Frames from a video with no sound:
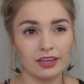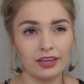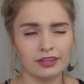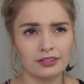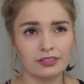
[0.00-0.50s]

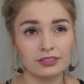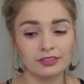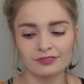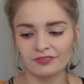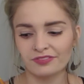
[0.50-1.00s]
And
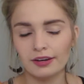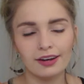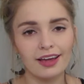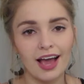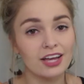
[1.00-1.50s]

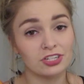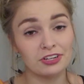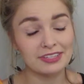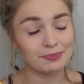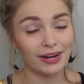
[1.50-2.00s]
I should
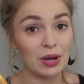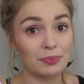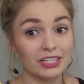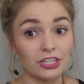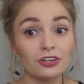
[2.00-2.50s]
know this by now,
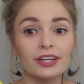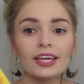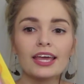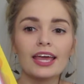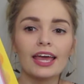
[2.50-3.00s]
but I don't.
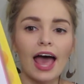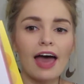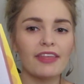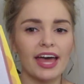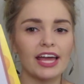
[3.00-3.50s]

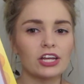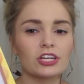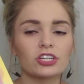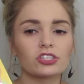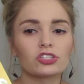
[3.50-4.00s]
And then
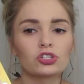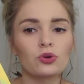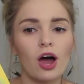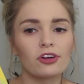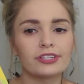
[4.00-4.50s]
just 2
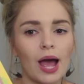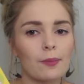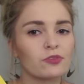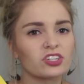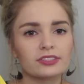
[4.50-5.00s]
other
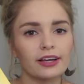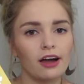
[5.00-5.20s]
tabs for just like